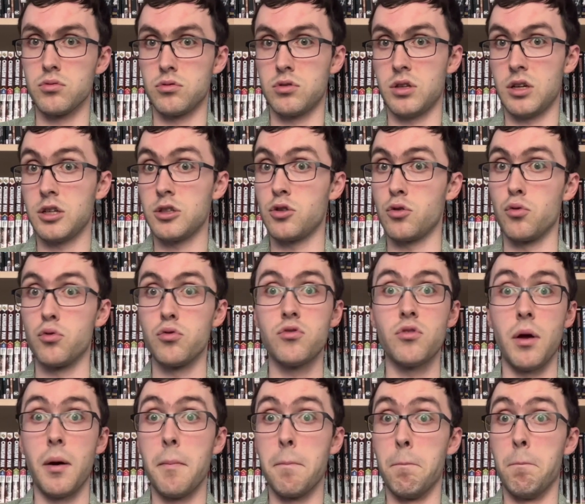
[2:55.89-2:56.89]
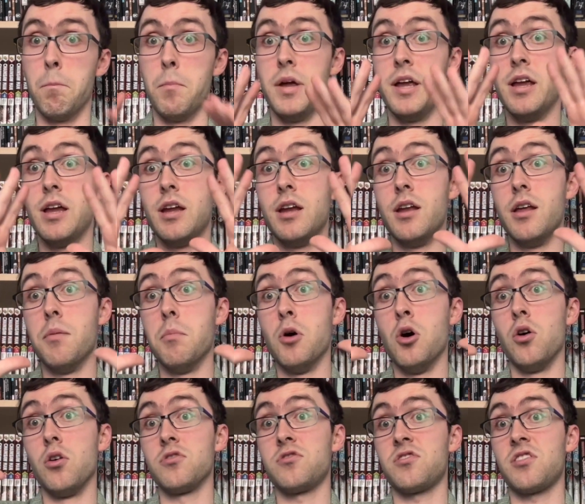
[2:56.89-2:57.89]
they used
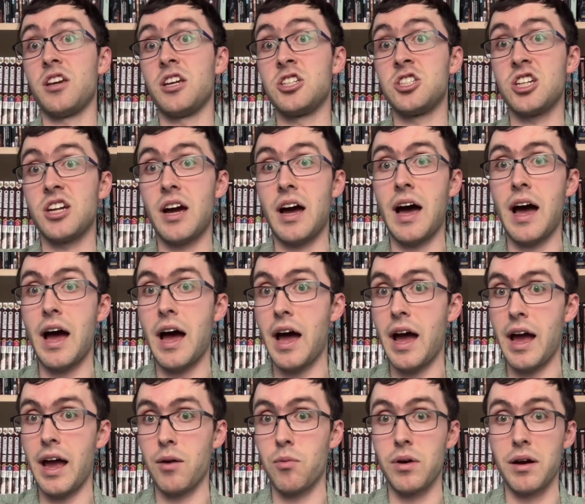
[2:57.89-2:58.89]
minimal CGI,